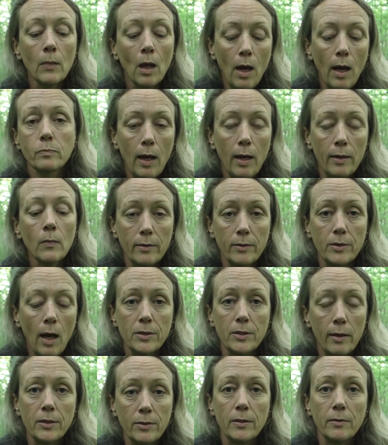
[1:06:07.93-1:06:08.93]
And
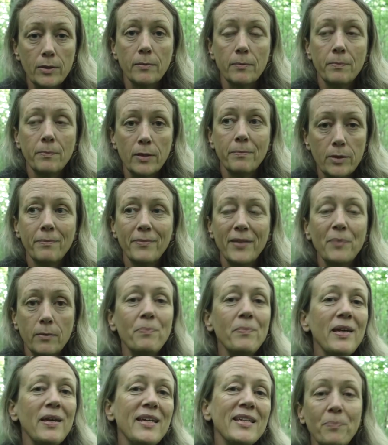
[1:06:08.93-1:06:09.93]
that
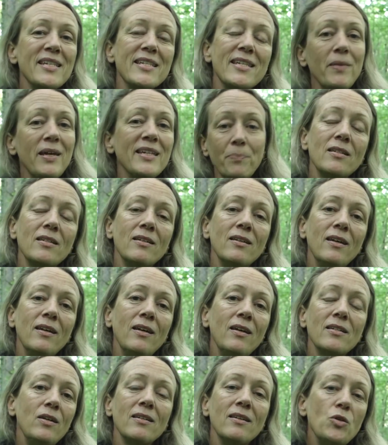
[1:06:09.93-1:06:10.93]
means that
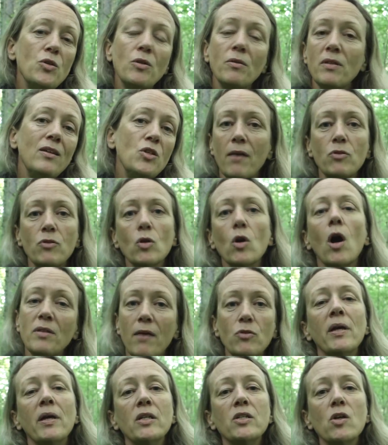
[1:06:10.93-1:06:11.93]
you don't have to
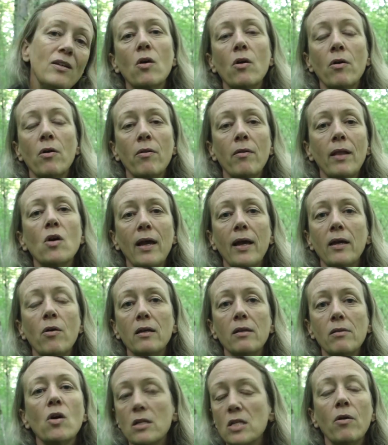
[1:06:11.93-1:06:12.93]
comment on
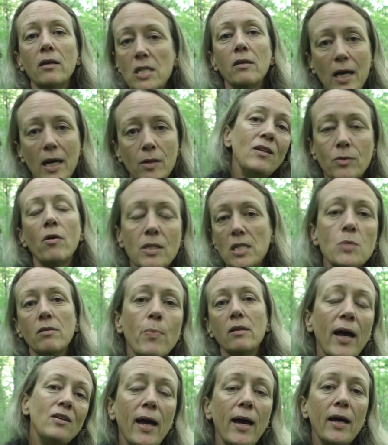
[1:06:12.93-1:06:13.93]
like the sound is
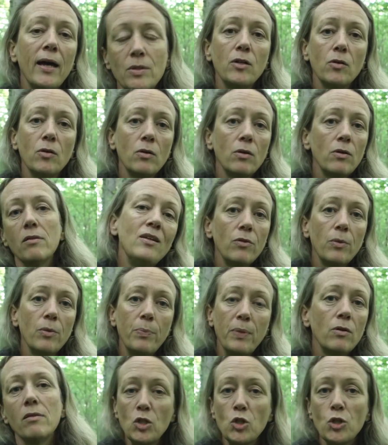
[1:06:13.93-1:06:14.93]
bad or the
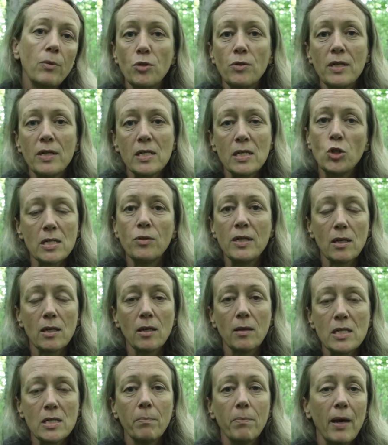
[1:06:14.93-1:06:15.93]
picture is
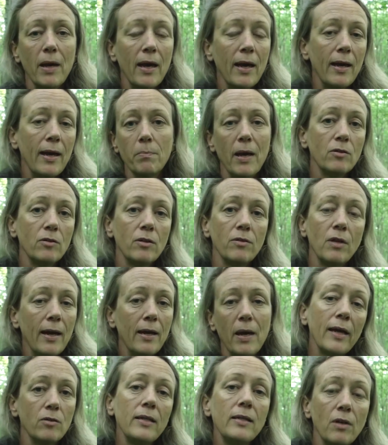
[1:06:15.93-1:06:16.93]
bad or the
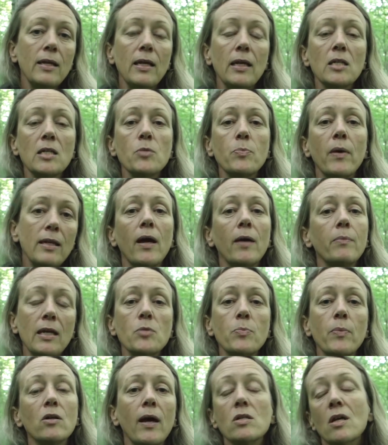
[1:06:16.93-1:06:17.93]
lighting is bad,
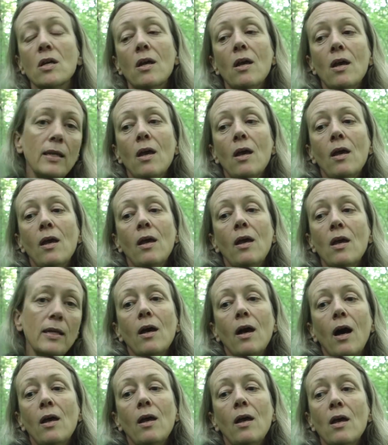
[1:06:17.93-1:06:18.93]
because
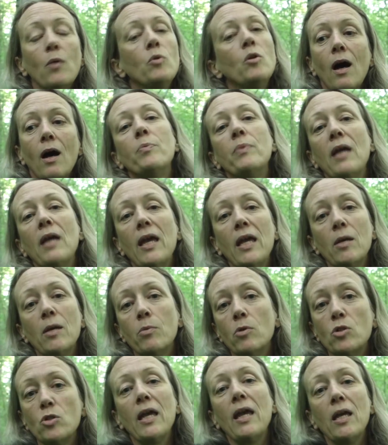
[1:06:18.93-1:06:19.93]
I will not be
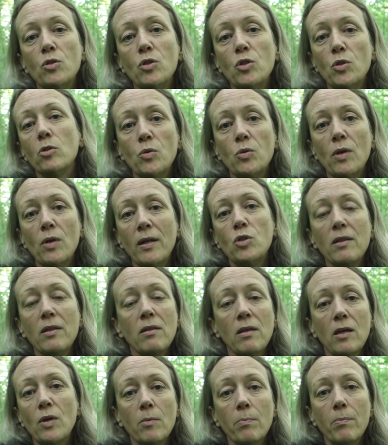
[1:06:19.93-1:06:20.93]
able to do
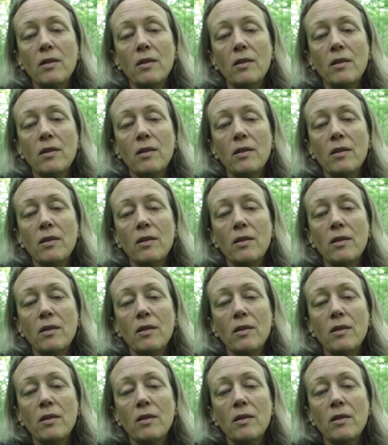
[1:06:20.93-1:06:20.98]
anything